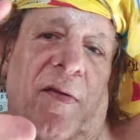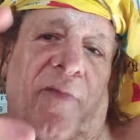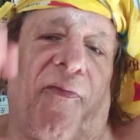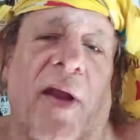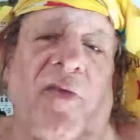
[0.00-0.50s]

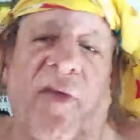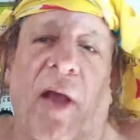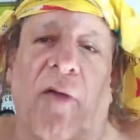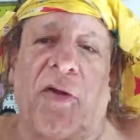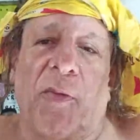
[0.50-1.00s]
finds
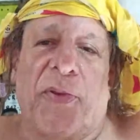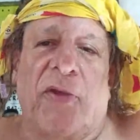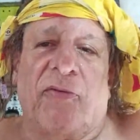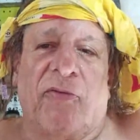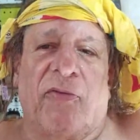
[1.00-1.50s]
out little
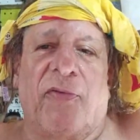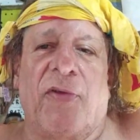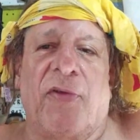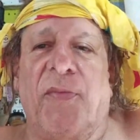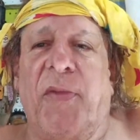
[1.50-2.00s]
pieces of
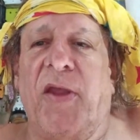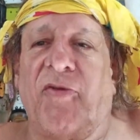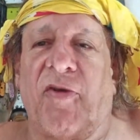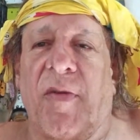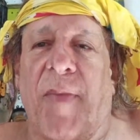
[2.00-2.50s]

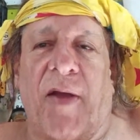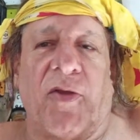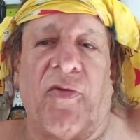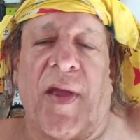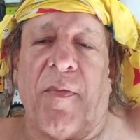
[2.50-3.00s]
information about
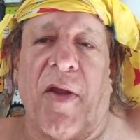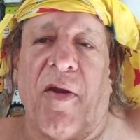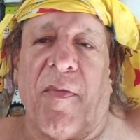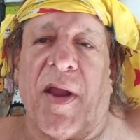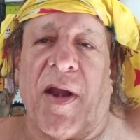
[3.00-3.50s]
you that may
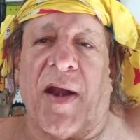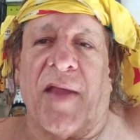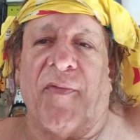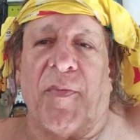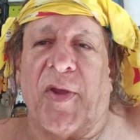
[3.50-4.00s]
or may not
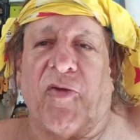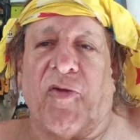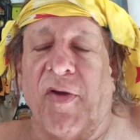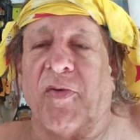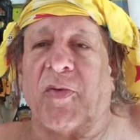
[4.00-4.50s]
even be
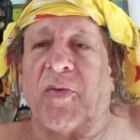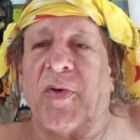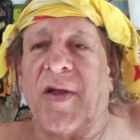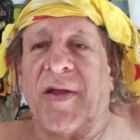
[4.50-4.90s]
true.